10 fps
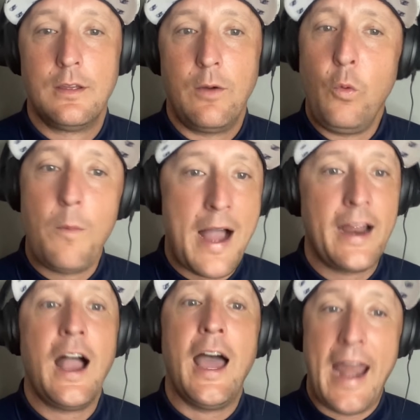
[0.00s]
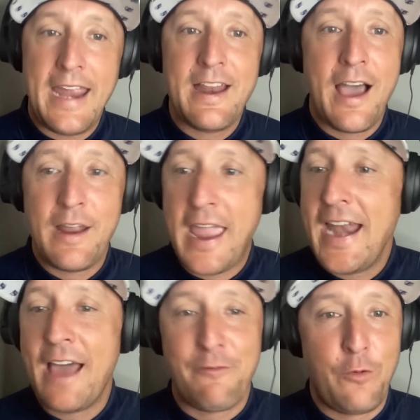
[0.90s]
Well, my God, 8
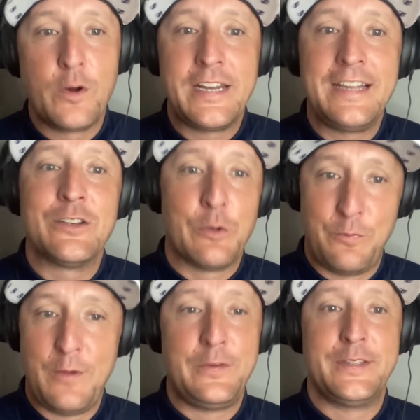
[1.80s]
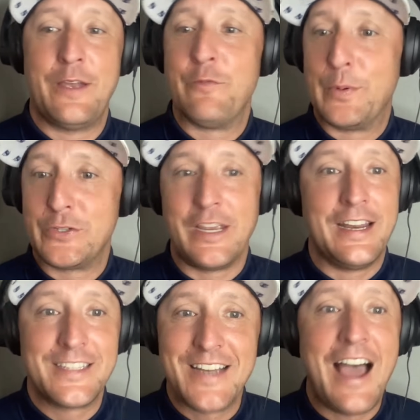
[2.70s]
out of 14 is only 57%.
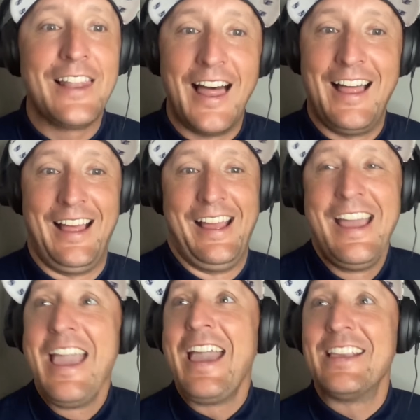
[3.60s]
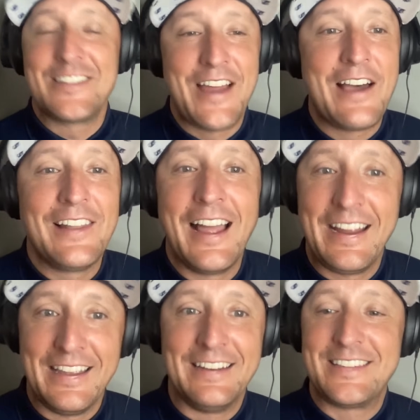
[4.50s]
It's not
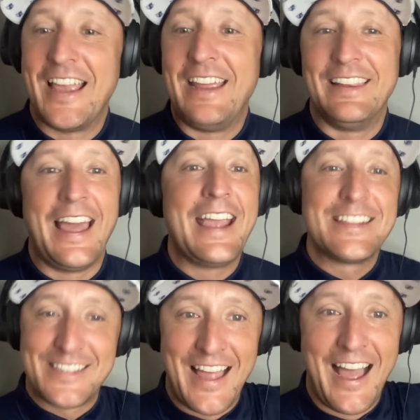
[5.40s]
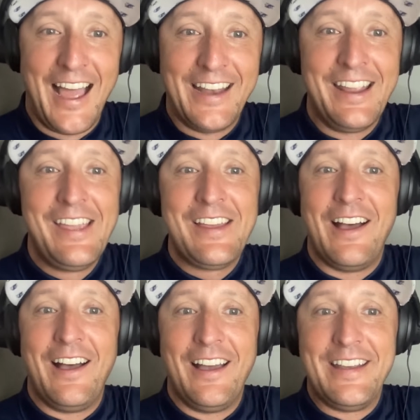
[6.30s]
like it's a landslide.
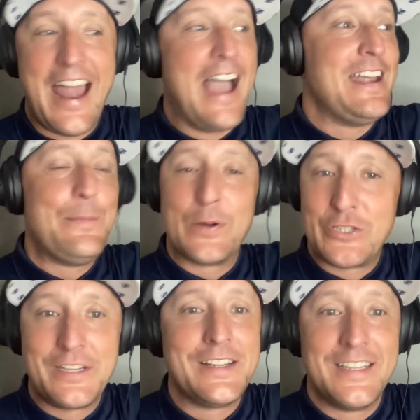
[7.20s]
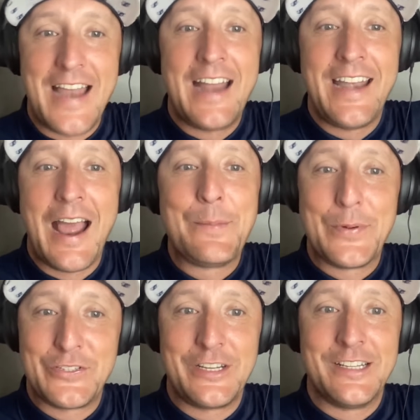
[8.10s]
99% of
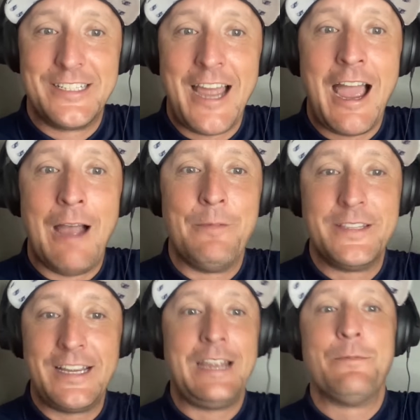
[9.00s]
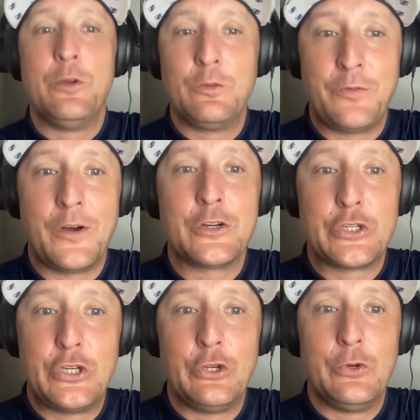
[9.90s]
the time, the team whose
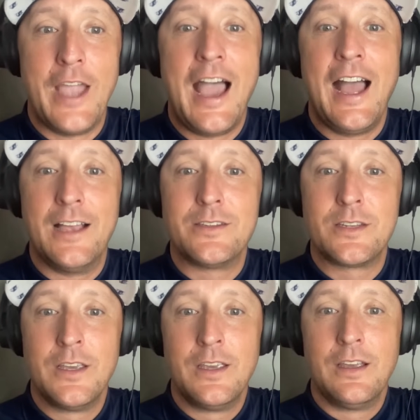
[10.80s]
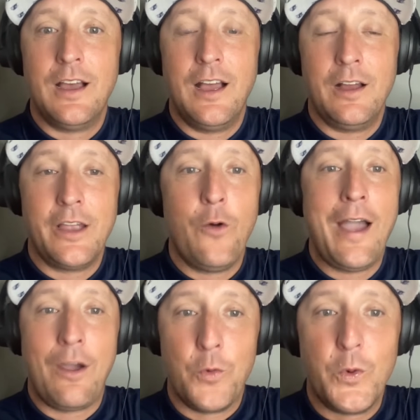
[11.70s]
first 2 guys go
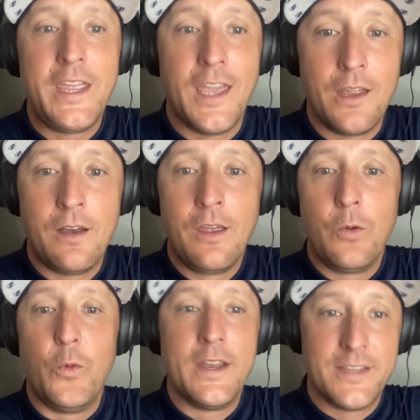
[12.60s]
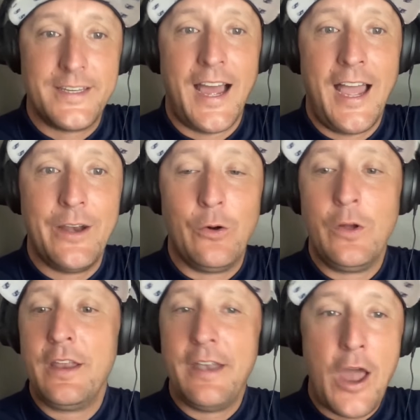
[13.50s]
out and win the title.
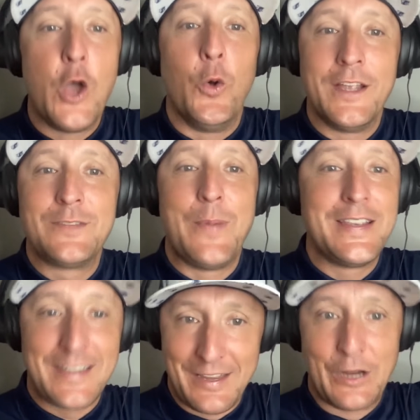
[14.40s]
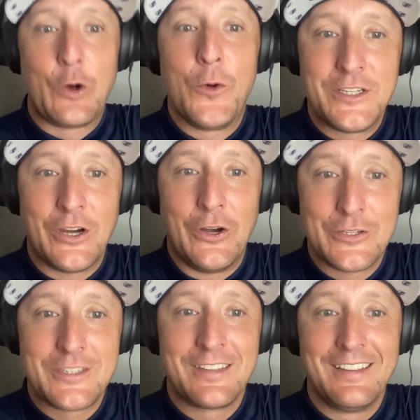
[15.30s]
No, it's basically a coin
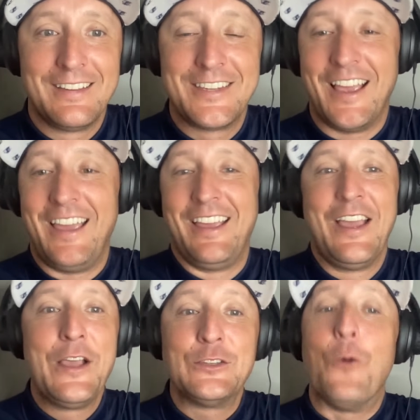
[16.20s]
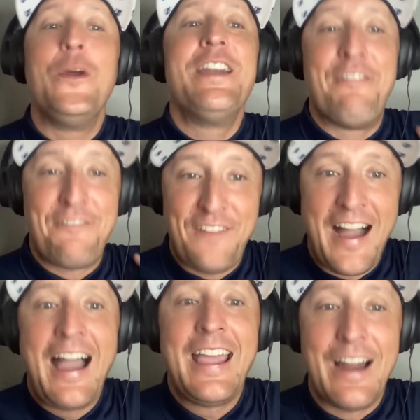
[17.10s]
toss. So we
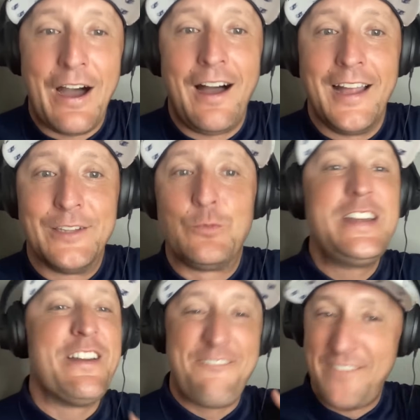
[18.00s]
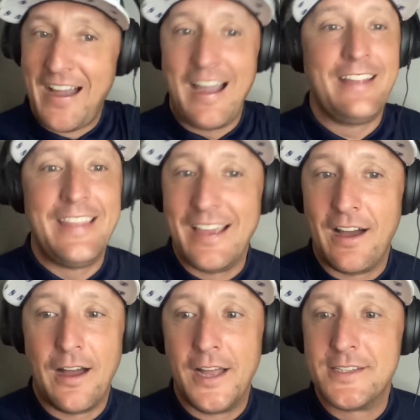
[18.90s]
defied odds. We defied the
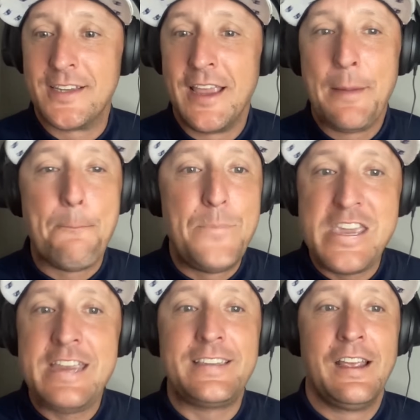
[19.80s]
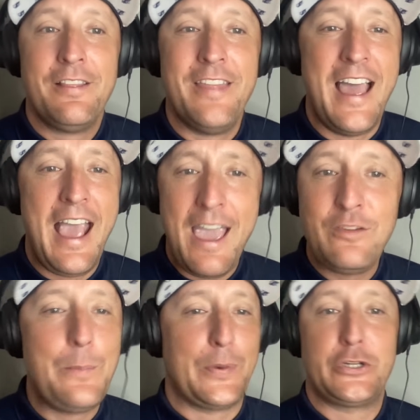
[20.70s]
odds, beat the
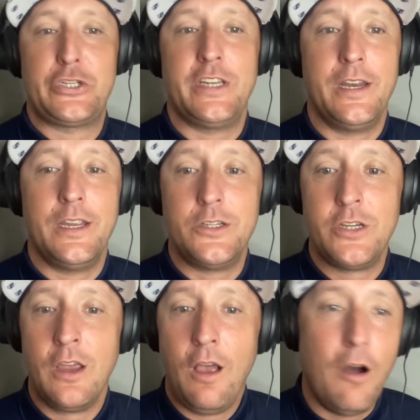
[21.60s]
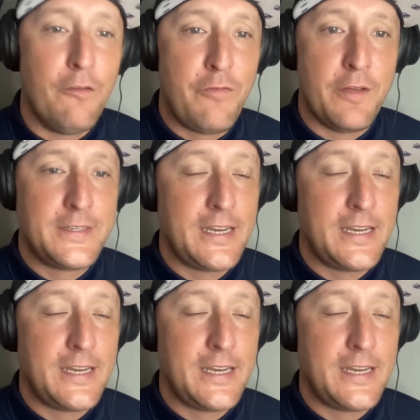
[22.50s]
heavy percentage of the